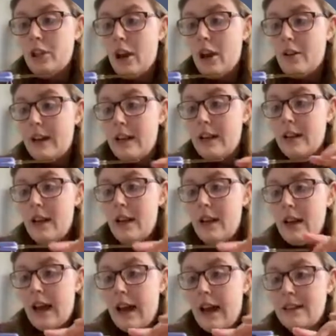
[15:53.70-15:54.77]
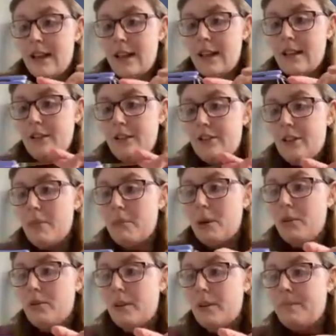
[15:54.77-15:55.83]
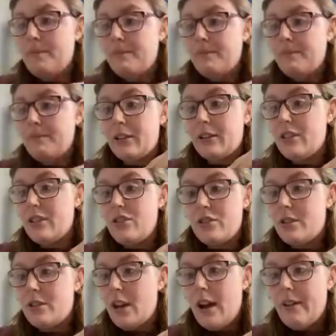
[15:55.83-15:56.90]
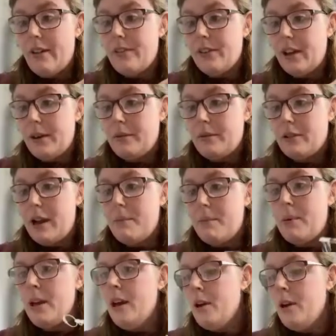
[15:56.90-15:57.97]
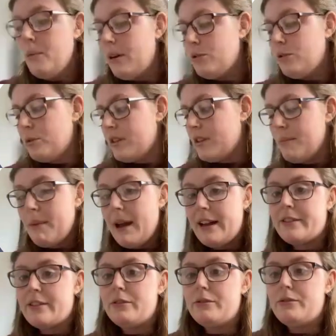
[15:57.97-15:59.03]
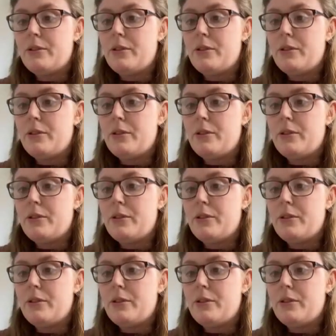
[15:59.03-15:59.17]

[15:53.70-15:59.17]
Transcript: you go in and then they start moving because they just don't have the same grip. Whereas with the metal